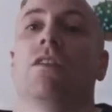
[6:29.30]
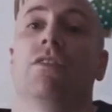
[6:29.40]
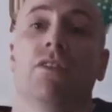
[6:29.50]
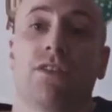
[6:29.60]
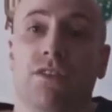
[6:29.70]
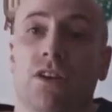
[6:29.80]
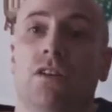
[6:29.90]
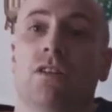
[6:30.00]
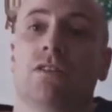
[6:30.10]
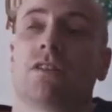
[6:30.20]
The
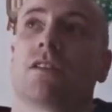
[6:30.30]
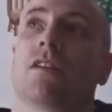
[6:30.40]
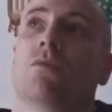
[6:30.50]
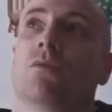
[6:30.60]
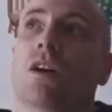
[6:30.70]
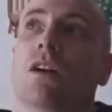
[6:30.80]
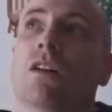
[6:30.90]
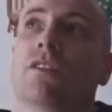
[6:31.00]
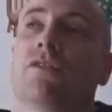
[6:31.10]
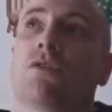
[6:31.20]

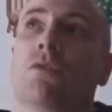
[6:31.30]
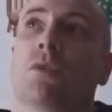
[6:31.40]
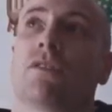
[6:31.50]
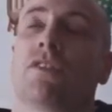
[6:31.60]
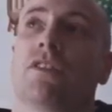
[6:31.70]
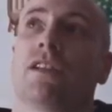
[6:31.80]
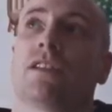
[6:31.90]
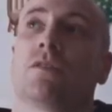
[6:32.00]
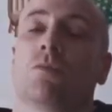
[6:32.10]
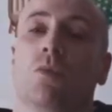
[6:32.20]
fourth word for
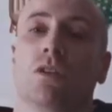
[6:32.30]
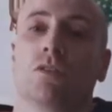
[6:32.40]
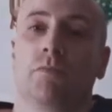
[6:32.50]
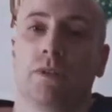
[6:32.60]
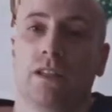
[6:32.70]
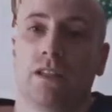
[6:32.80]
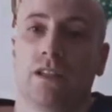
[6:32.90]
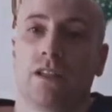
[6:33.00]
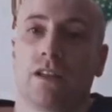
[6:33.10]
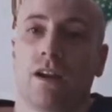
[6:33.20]
this will
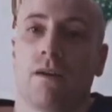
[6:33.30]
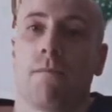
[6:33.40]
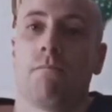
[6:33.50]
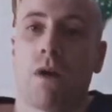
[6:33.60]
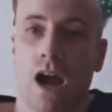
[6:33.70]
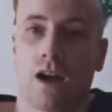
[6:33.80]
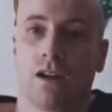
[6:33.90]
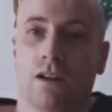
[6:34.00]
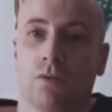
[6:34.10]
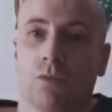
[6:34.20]
be ma,
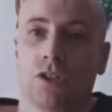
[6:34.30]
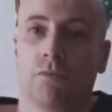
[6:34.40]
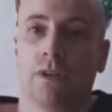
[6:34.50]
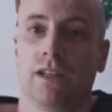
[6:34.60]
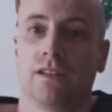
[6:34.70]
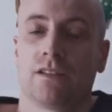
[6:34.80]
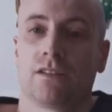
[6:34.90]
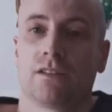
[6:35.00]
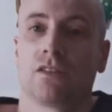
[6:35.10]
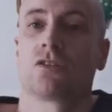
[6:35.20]
which
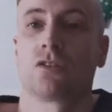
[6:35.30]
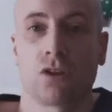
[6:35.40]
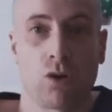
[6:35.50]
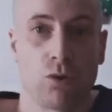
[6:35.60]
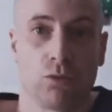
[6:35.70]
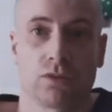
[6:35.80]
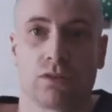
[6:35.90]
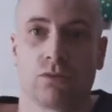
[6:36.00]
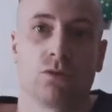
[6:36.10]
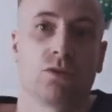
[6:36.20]
means to
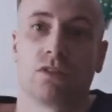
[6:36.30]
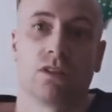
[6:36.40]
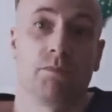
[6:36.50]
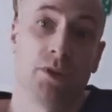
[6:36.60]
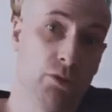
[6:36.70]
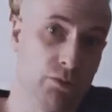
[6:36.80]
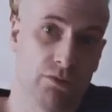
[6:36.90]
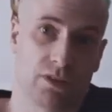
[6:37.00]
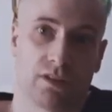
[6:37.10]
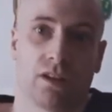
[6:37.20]
scold or
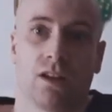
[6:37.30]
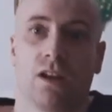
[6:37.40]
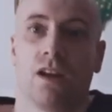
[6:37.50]
abuse.